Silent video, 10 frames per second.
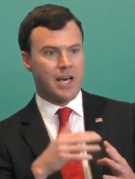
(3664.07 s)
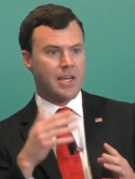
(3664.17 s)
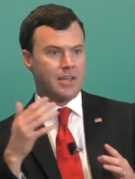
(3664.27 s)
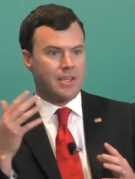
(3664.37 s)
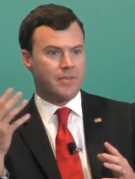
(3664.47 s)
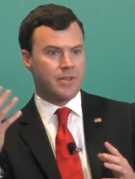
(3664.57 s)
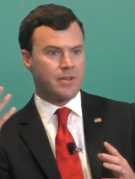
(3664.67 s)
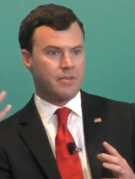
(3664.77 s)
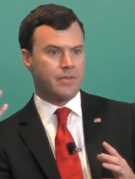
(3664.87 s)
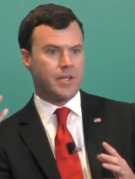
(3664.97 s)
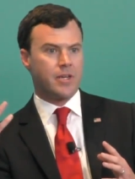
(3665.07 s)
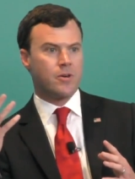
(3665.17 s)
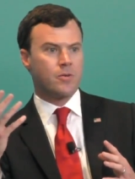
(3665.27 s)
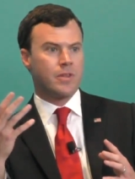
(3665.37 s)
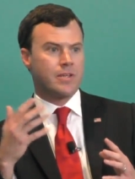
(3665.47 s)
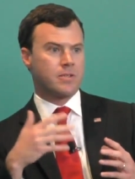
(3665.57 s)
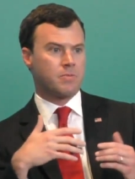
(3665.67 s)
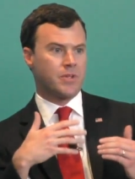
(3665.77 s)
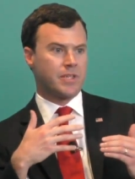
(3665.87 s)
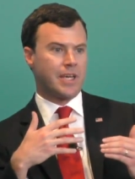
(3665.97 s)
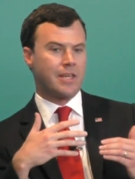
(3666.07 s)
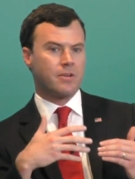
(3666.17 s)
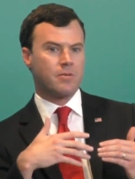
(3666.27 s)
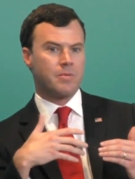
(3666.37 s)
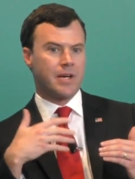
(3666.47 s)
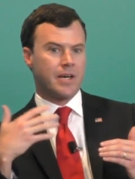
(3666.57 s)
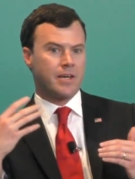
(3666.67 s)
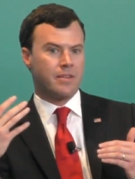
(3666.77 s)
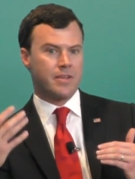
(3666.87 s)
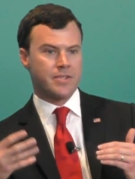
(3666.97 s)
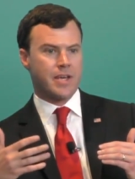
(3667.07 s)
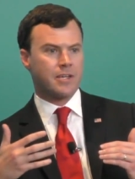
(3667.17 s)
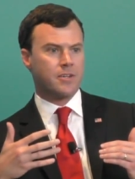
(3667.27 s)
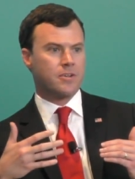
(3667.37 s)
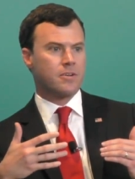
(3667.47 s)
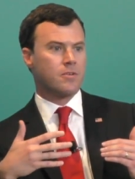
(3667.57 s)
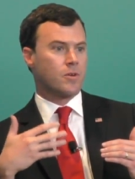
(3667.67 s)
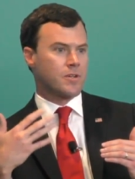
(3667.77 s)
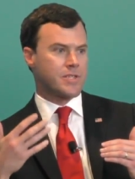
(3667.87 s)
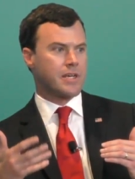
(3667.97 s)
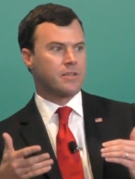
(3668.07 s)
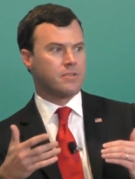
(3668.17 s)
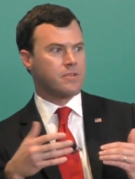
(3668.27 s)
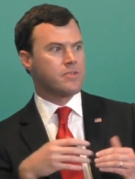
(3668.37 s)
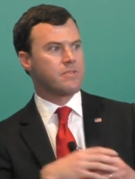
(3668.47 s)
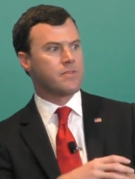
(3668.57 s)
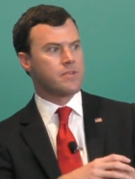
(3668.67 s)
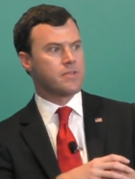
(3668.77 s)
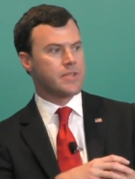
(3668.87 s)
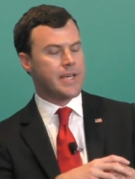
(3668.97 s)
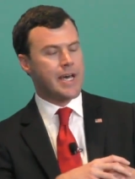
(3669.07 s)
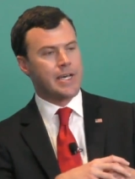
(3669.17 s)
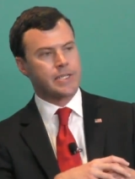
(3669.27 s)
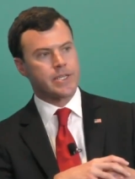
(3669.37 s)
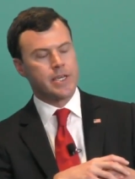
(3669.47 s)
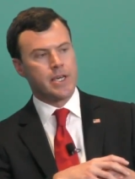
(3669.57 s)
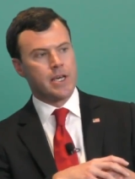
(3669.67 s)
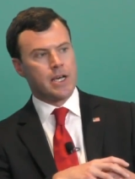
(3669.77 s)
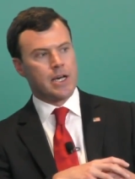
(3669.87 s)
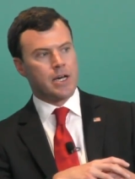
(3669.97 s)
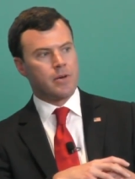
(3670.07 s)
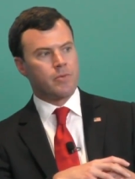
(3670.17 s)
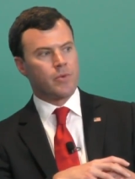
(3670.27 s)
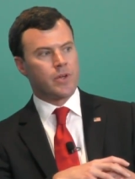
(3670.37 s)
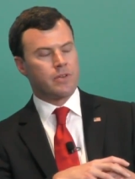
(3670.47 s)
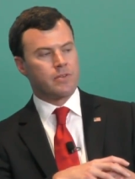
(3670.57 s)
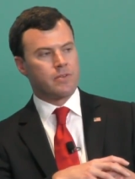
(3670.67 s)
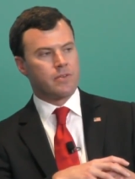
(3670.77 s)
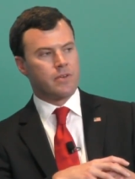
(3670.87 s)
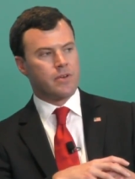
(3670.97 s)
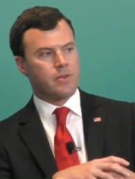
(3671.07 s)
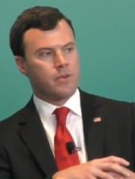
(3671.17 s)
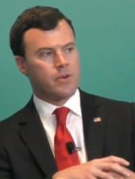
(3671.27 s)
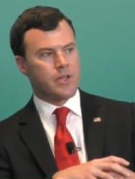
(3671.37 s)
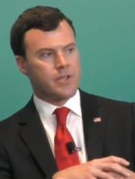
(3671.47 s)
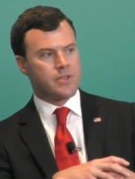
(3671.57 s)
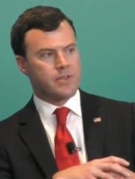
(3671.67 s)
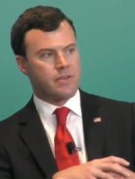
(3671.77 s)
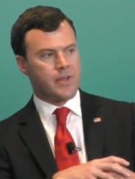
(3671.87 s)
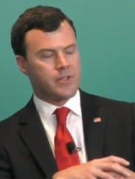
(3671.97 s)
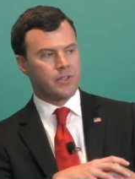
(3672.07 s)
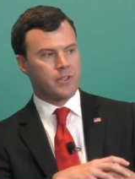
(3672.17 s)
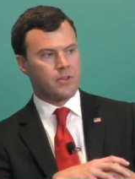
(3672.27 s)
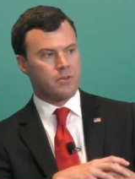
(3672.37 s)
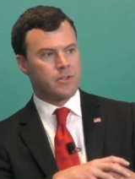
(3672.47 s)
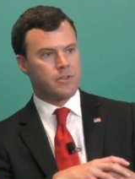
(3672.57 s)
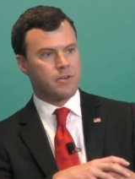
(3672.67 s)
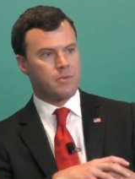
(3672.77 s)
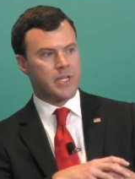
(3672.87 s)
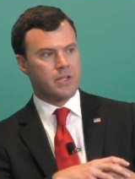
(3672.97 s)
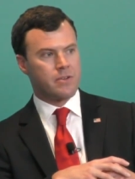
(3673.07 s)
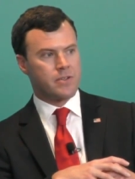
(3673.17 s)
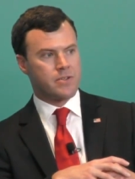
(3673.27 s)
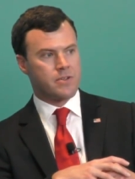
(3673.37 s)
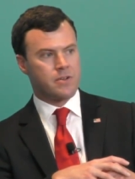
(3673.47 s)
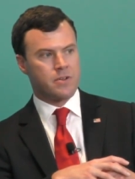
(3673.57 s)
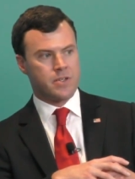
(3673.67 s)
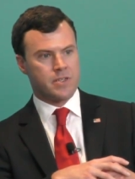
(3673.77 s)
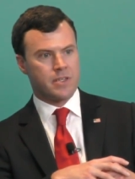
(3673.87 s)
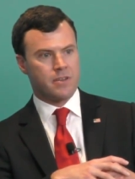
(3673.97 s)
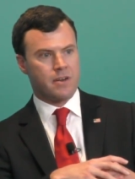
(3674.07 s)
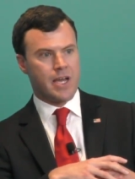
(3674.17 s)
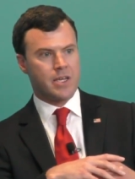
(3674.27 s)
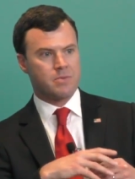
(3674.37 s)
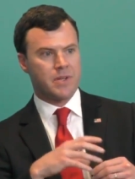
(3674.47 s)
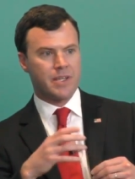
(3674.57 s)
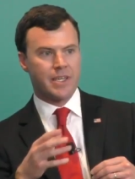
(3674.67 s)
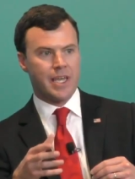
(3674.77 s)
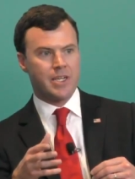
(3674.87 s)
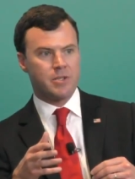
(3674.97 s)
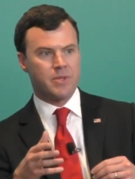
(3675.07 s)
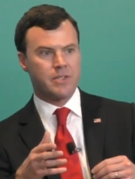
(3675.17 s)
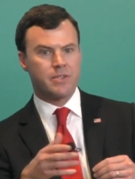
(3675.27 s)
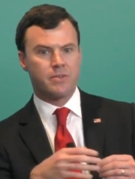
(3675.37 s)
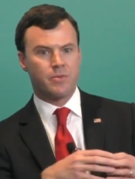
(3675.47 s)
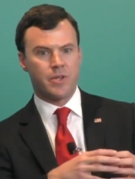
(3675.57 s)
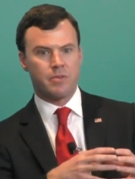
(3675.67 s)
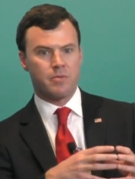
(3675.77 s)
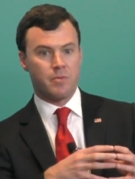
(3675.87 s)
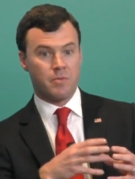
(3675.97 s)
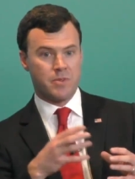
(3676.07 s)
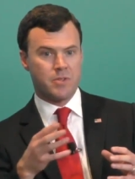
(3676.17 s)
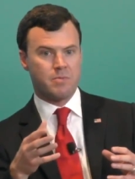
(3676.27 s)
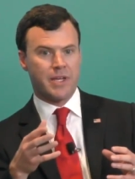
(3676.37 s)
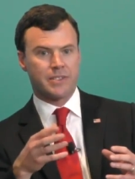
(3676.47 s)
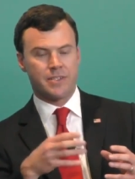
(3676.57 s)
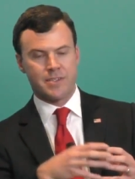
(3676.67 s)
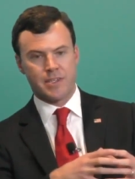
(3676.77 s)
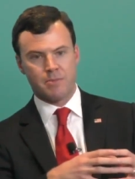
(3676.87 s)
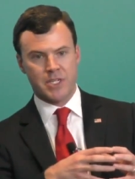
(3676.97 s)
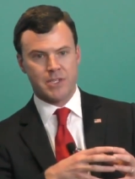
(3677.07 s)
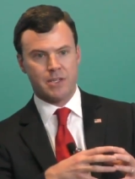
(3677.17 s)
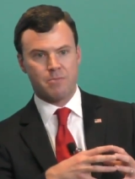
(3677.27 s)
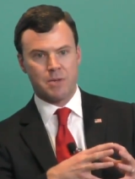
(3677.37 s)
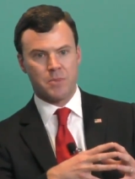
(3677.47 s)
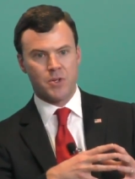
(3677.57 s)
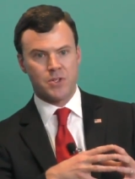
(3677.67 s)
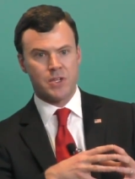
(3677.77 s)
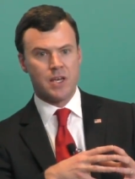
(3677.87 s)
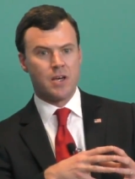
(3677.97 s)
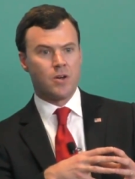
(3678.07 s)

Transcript: not even a video that's put together by the executor or executors of those attacks, um, what authorities eventually do determine or discern is that there has been engagement with suspected Islamic State members